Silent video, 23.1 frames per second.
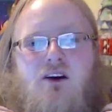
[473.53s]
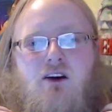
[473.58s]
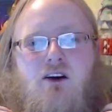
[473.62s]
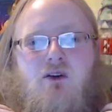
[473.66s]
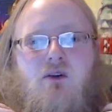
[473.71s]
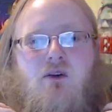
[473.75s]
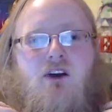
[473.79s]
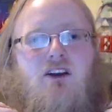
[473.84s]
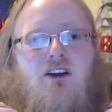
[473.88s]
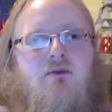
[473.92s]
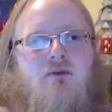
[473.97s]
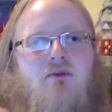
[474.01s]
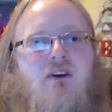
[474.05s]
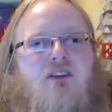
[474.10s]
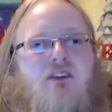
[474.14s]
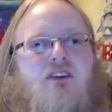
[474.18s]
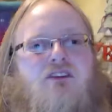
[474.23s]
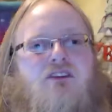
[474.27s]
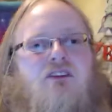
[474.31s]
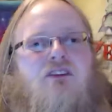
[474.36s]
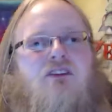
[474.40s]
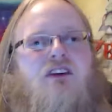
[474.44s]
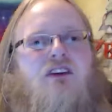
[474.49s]
spent
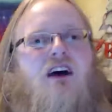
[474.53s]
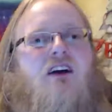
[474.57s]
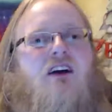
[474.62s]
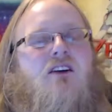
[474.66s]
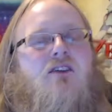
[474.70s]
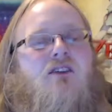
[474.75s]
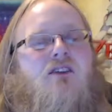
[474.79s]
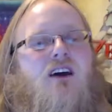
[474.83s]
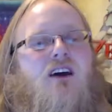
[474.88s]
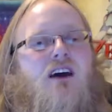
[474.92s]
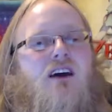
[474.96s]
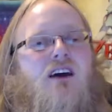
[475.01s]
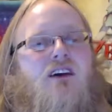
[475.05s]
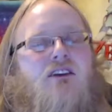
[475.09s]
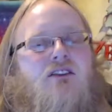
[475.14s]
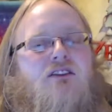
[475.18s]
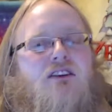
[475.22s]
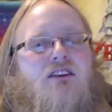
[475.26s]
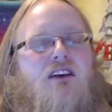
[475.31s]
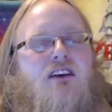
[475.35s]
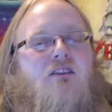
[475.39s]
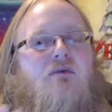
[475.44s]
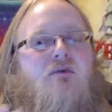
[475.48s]
this entire day,
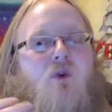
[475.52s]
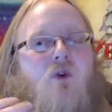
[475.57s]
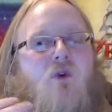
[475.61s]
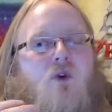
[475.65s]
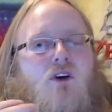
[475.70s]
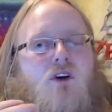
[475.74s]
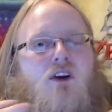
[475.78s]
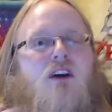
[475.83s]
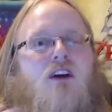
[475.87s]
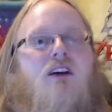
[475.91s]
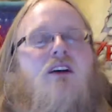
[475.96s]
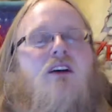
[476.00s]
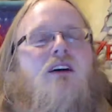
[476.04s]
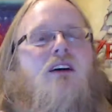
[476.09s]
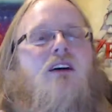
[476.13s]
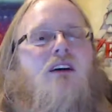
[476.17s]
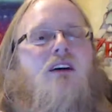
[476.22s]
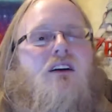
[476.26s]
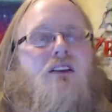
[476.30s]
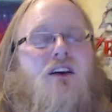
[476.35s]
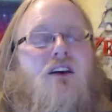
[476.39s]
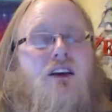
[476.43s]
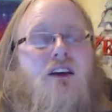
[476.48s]
instead of mourning,
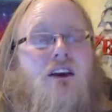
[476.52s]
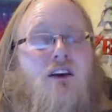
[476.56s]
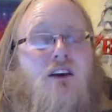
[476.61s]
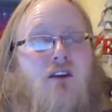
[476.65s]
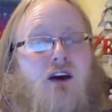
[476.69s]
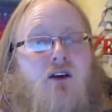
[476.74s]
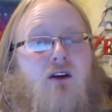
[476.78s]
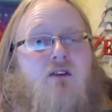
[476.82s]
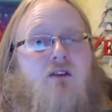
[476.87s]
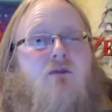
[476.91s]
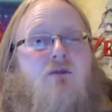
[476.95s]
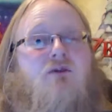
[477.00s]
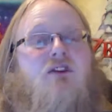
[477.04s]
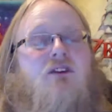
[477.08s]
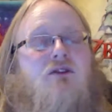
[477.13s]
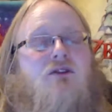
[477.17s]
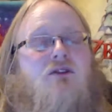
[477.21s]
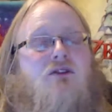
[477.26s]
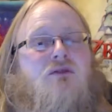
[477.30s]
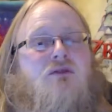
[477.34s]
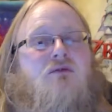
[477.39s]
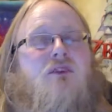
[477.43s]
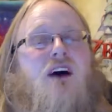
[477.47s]
like, he allowed himself
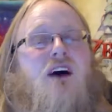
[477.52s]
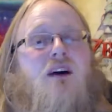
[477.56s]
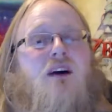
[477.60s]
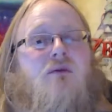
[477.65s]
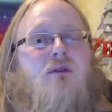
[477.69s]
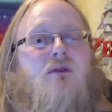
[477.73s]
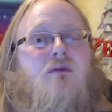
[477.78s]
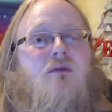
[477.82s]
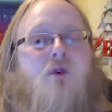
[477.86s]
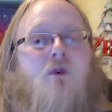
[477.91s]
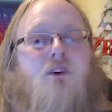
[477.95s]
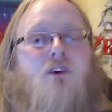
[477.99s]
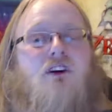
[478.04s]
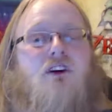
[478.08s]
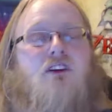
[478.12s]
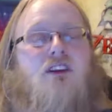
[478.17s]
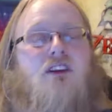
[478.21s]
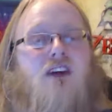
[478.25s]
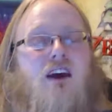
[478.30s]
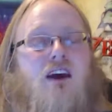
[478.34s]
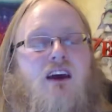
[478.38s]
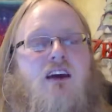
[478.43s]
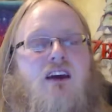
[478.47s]
some time to mourn at
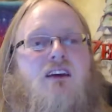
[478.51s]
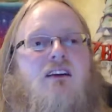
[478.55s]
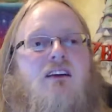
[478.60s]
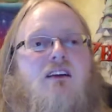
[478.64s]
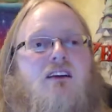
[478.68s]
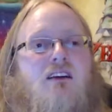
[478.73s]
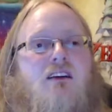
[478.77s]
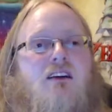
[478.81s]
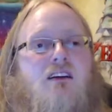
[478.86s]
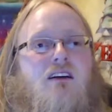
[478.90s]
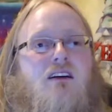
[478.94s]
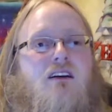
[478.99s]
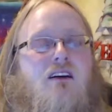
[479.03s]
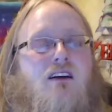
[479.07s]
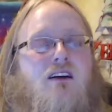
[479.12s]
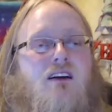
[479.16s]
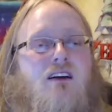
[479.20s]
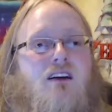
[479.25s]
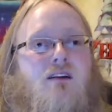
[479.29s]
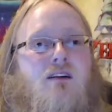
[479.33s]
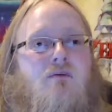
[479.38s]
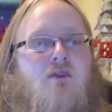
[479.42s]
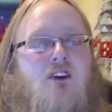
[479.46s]
the end,
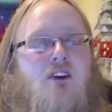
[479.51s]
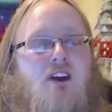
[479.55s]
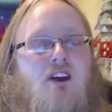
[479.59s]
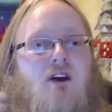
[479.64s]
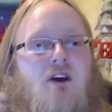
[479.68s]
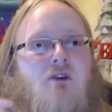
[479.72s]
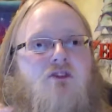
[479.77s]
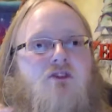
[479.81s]
but he also